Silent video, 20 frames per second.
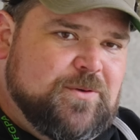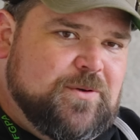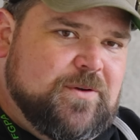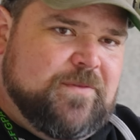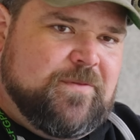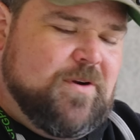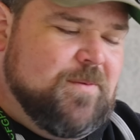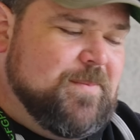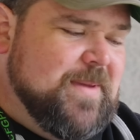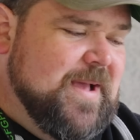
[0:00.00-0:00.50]
loaded
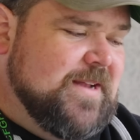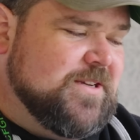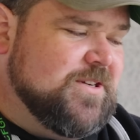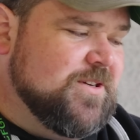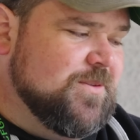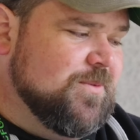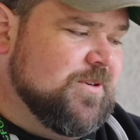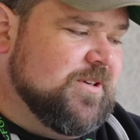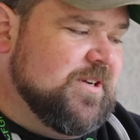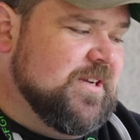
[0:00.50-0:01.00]
for a match
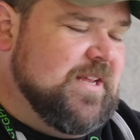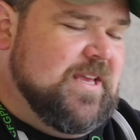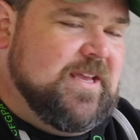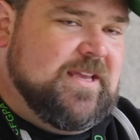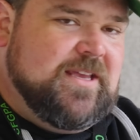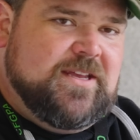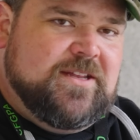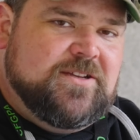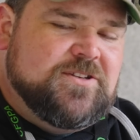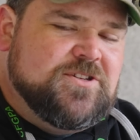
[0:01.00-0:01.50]
and we're gonna
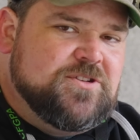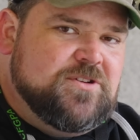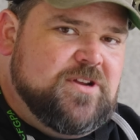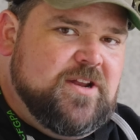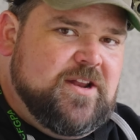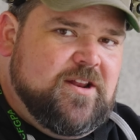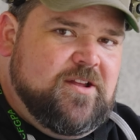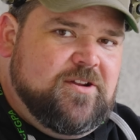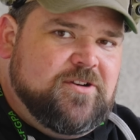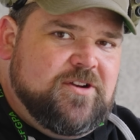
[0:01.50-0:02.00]
take it and shoot it
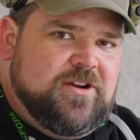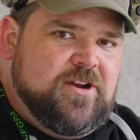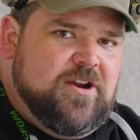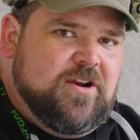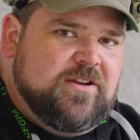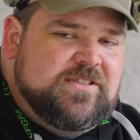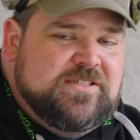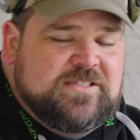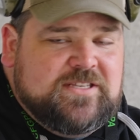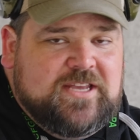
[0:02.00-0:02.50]
at 100
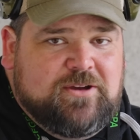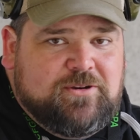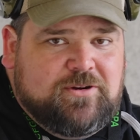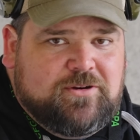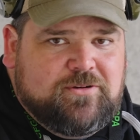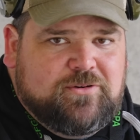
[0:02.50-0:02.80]
yards and see how it